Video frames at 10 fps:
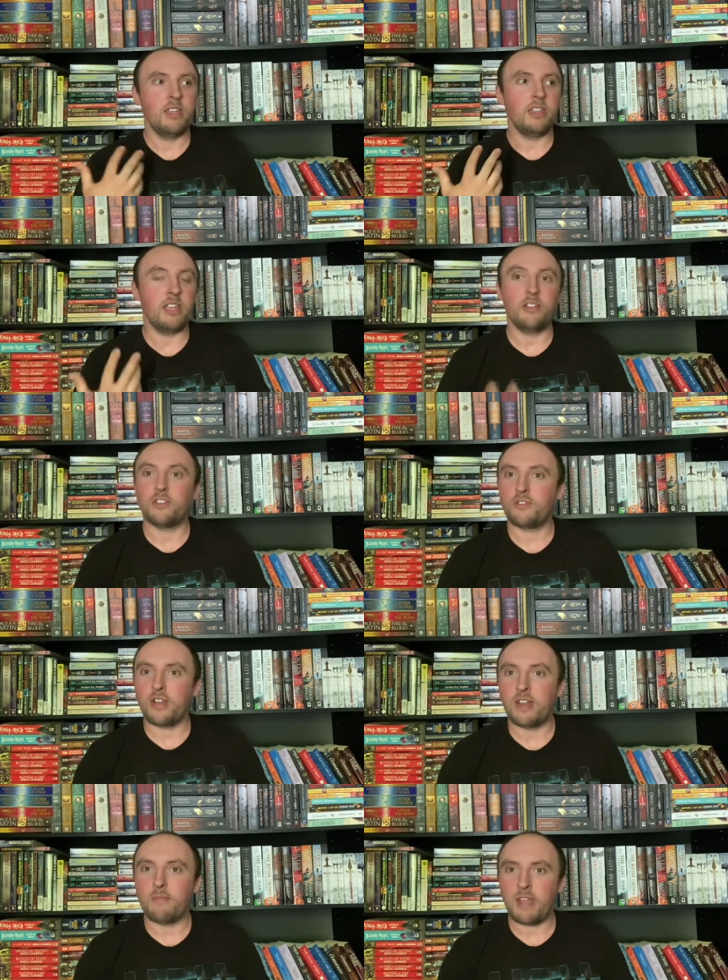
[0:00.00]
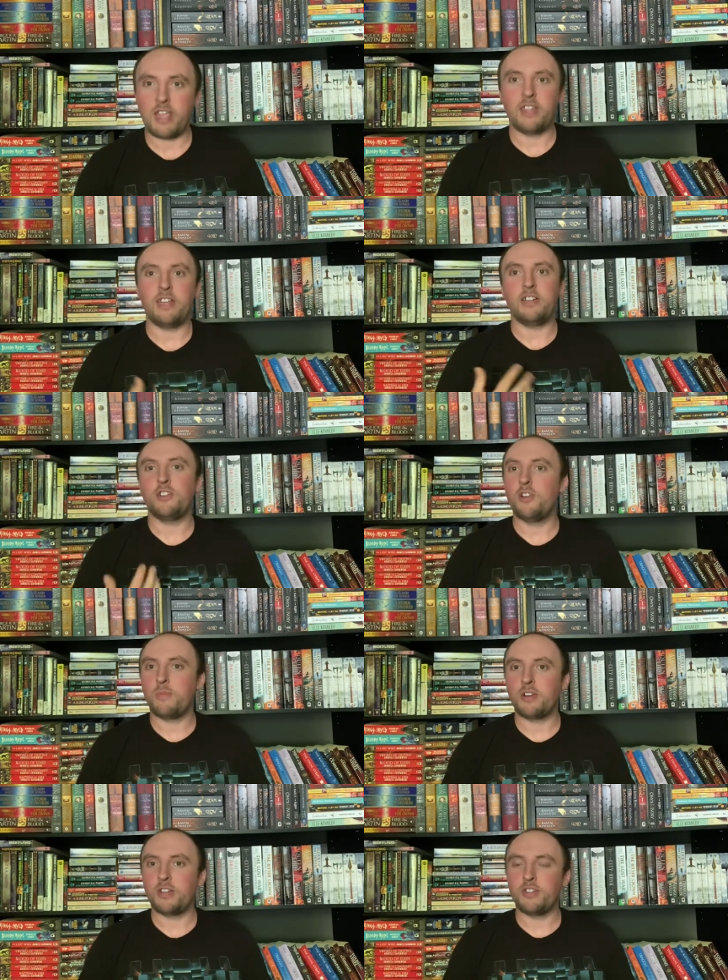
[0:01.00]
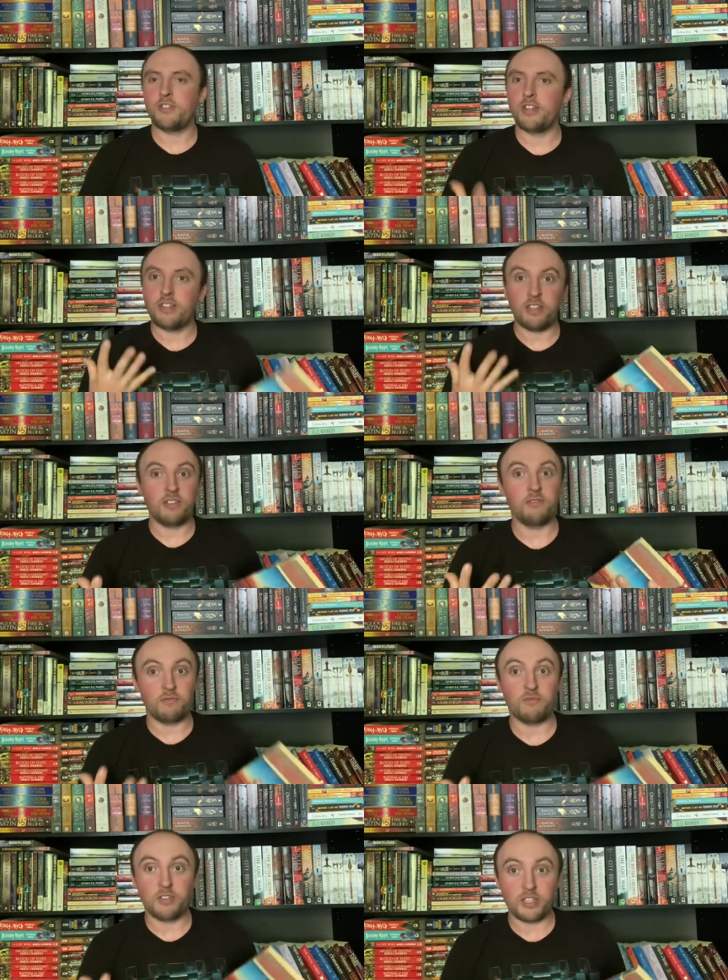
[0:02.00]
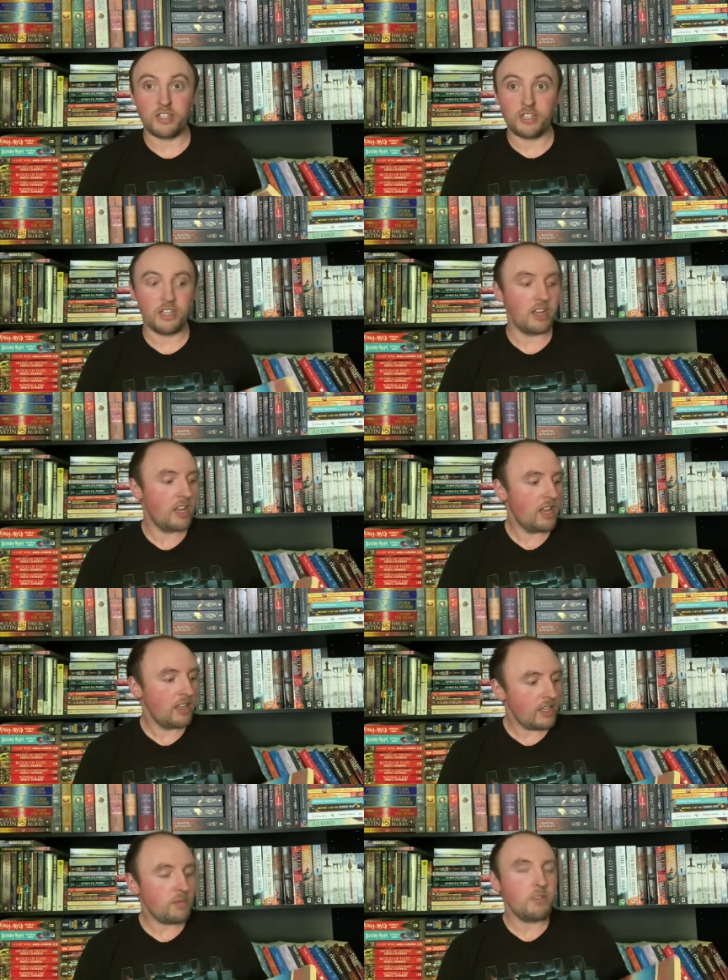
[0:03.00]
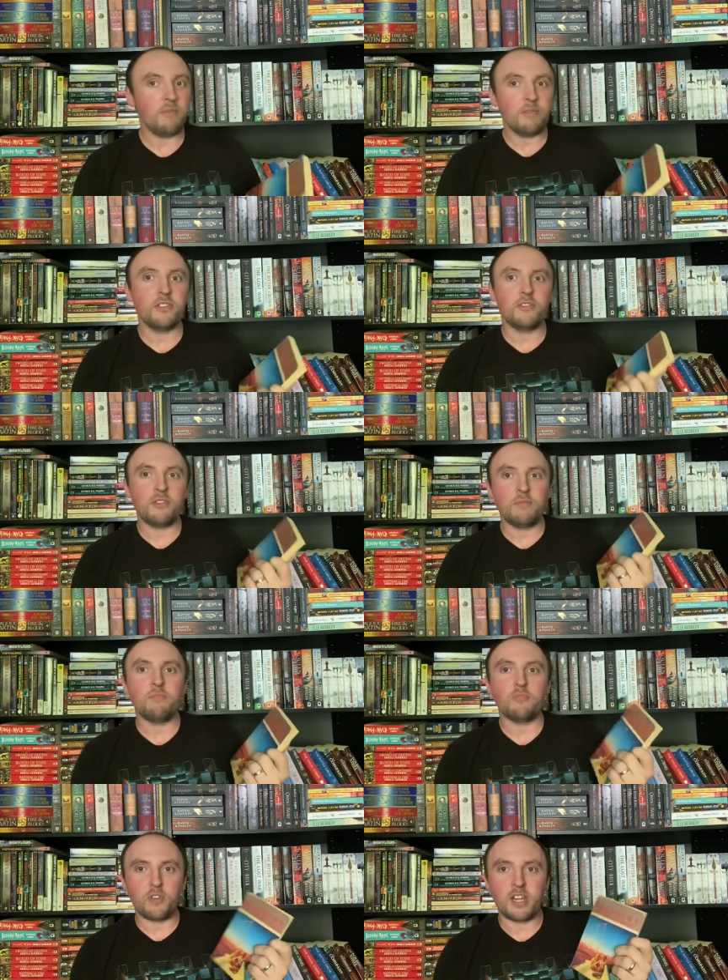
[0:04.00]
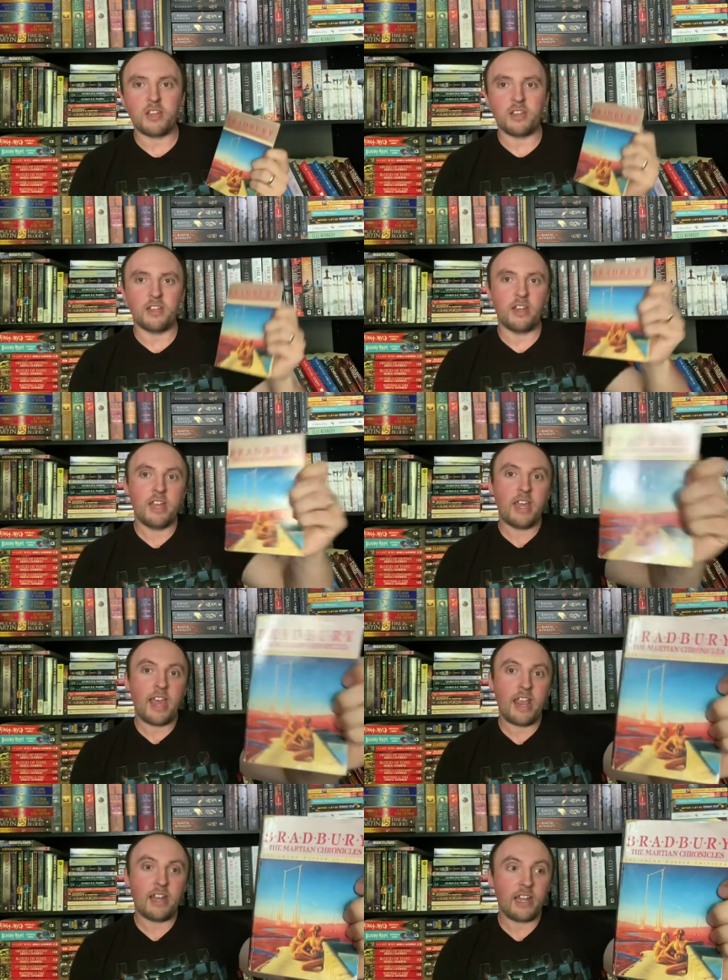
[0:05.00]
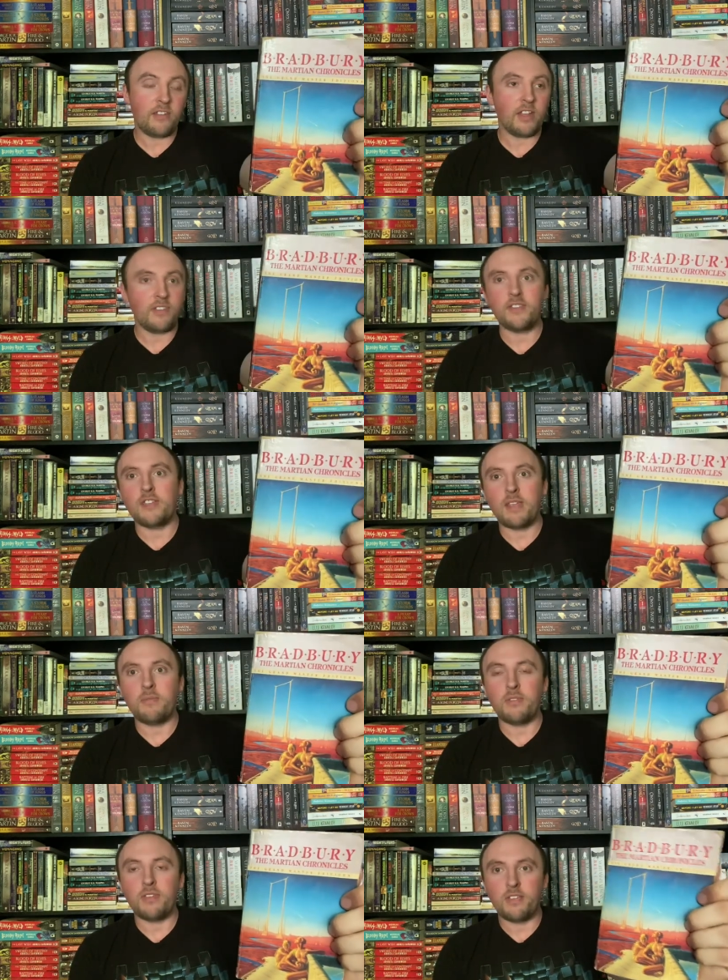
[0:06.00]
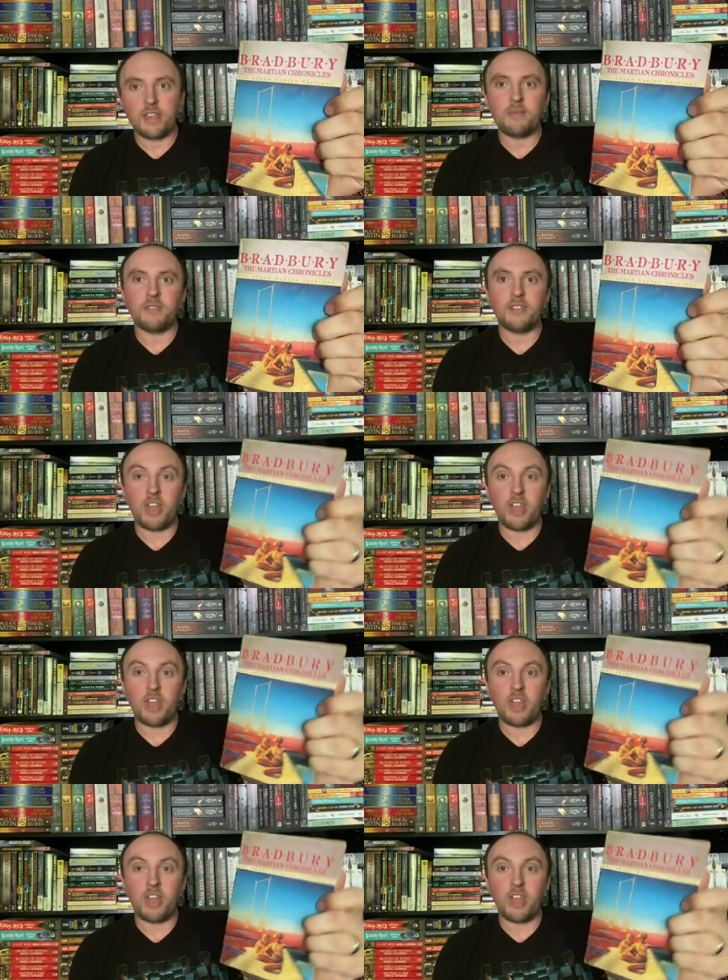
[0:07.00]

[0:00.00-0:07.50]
The Illustrated Man, The October Country. Like those are really good. This one was pretty good, and I thought the same the themes.